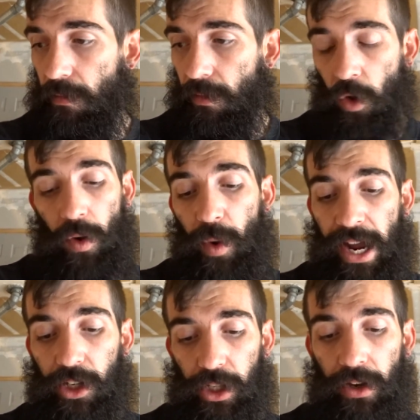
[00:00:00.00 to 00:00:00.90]
or we
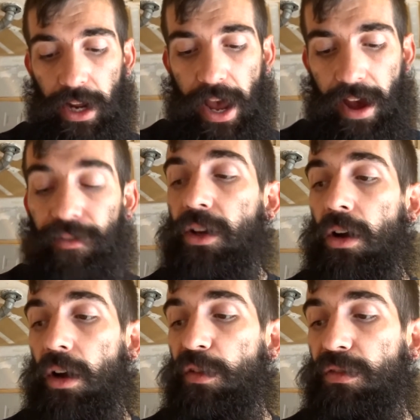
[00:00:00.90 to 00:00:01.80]
actually already have it
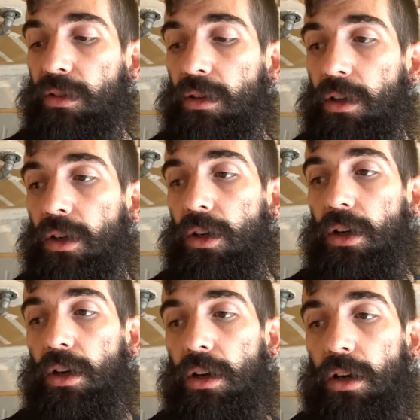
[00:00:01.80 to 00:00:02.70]
off.
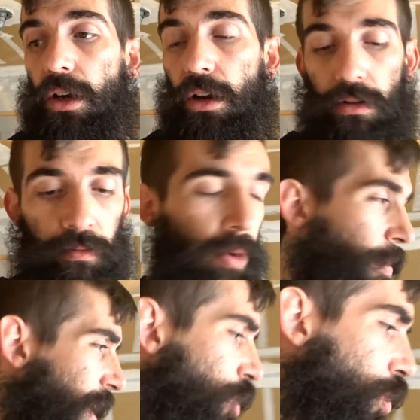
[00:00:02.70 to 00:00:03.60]
but
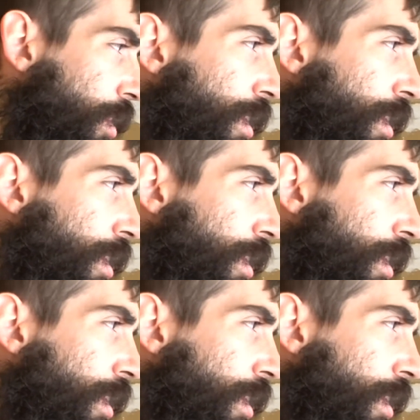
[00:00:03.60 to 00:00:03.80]
my drill